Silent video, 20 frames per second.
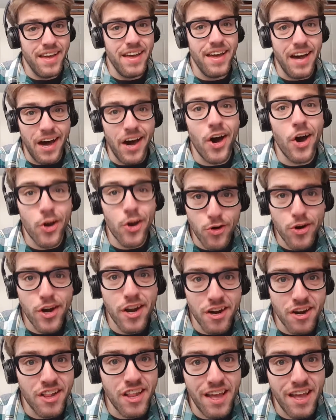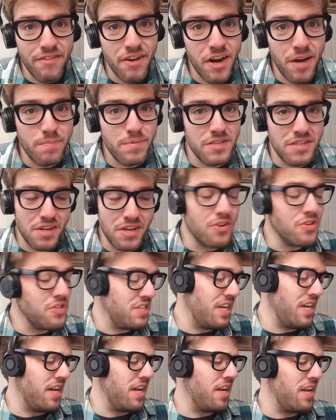111 episodes
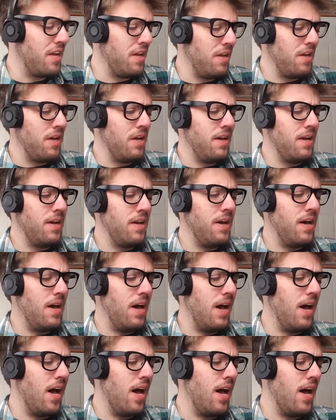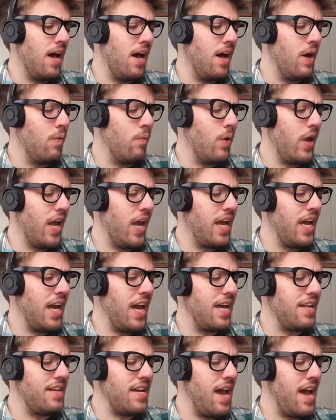in, uh, we
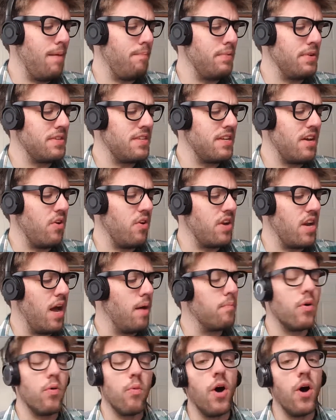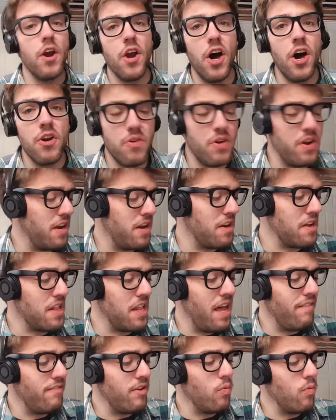get episode number
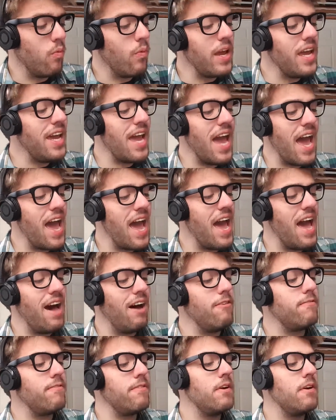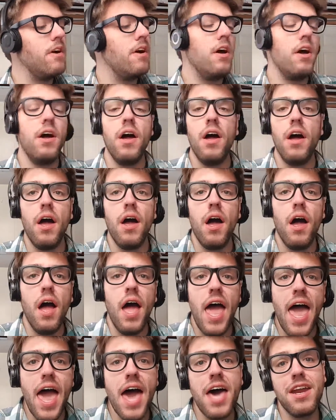111. We have
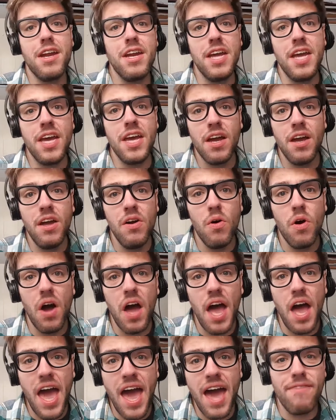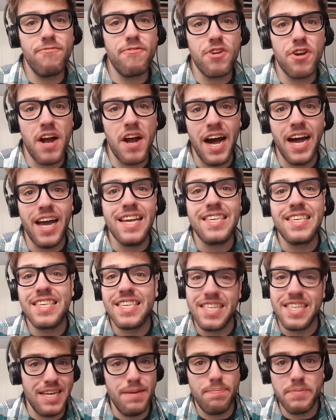editing after I
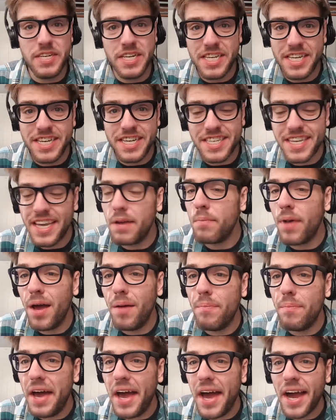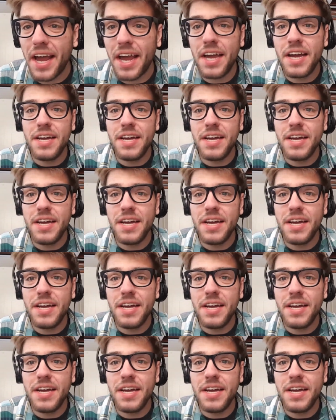slipped a disc in my back.